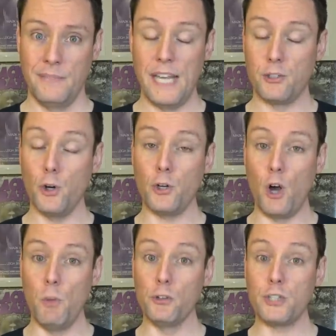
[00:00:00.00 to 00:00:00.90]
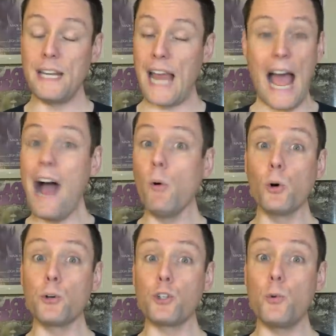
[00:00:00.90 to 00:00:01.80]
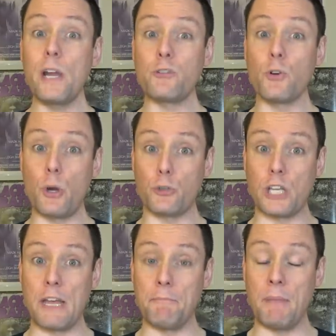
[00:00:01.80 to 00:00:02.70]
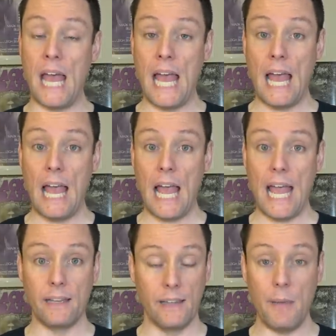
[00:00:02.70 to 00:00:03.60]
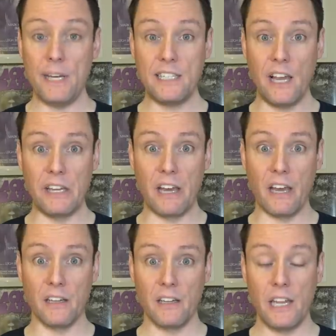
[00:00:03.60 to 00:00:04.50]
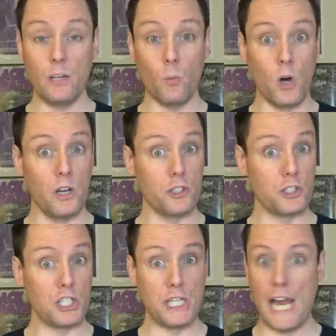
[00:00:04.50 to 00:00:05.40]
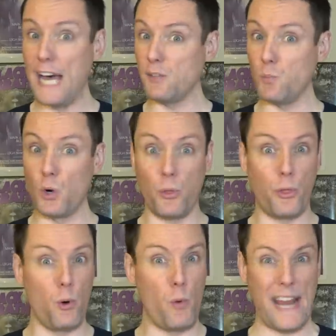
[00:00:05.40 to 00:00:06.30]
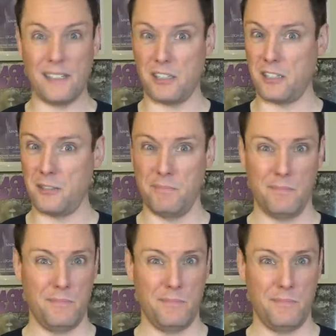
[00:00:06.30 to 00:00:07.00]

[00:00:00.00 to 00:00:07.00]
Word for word: It took almost an hour to introduce him, and let me tell you, it was not worth the wait.